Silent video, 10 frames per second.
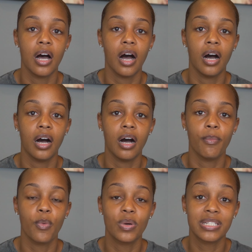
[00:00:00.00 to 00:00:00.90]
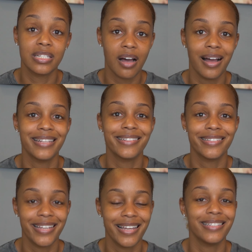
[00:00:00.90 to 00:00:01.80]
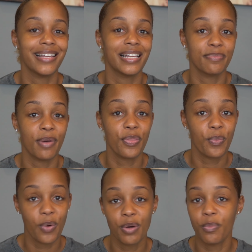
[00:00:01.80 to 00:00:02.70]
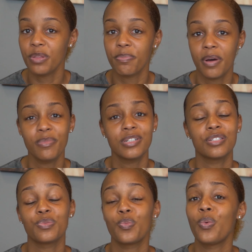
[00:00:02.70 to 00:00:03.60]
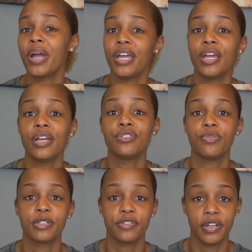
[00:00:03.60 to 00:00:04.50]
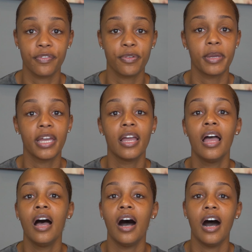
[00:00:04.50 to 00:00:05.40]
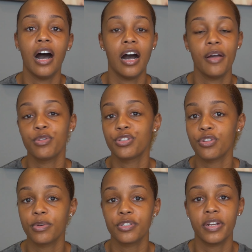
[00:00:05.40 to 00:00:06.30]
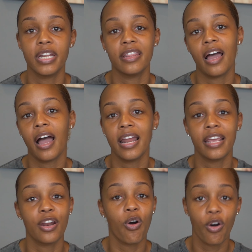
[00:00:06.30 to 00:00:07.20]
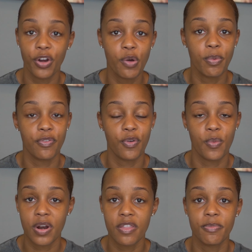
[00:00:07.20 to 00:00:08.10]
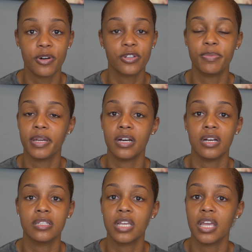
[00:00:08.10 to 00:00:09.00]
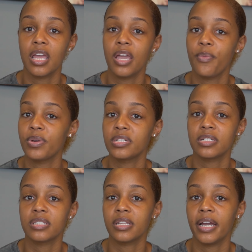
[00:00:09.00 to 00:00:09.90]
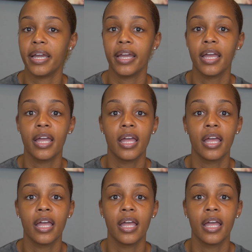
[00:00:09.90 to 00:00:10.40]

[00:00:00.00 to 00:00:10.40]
was not as intense as month 1. Month 1 was just way too much reading for me. It was so much reading that I had to get an audiobook for one of the books because it was just like